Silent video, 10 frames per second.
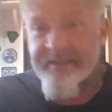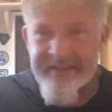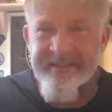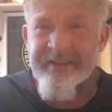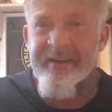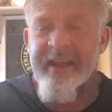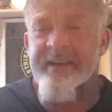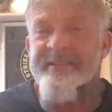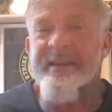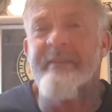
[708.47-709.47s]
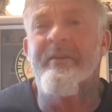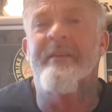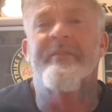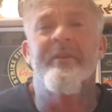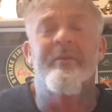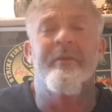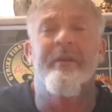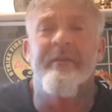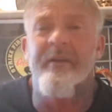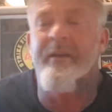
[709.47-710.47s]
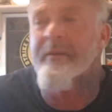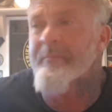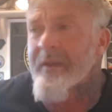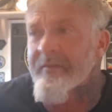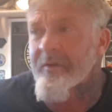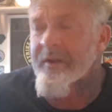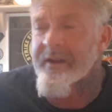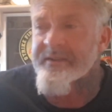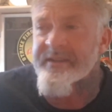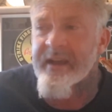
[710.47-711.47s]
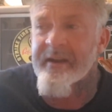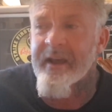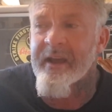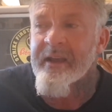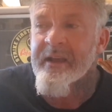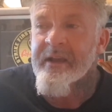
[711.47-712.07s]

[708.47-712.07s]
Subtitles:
This is the next level if you can understand that.